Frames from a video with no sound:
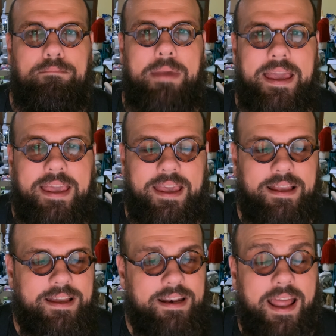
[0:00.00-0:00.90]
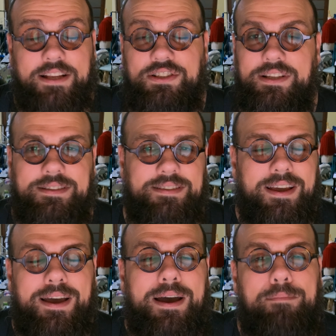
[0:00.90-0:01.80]
making connections,
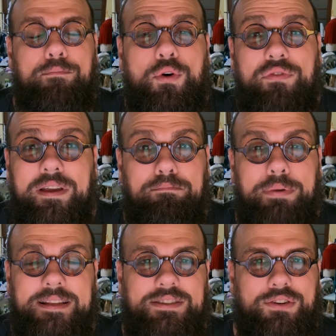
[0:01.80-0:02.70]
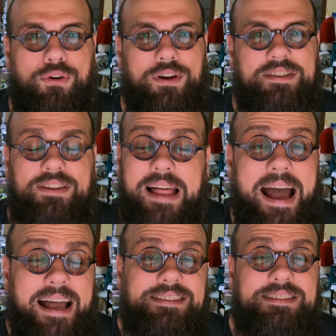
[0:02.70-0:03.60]
moving bits across
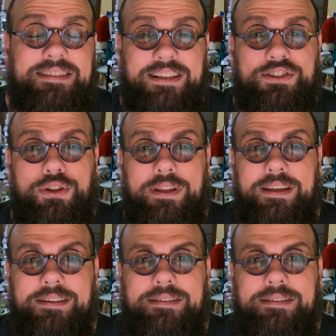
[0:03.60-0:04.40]
glass, essentially.